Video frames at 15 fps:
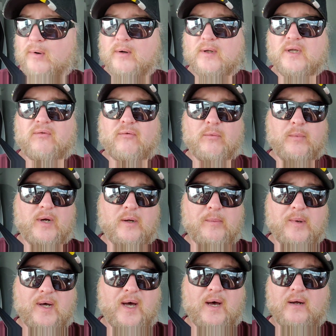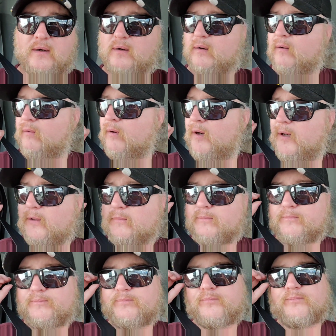pointless for me to be out here, right?
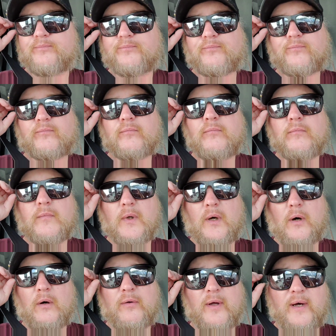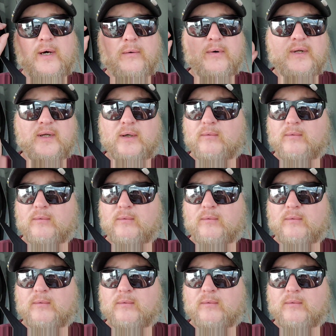Who the hell would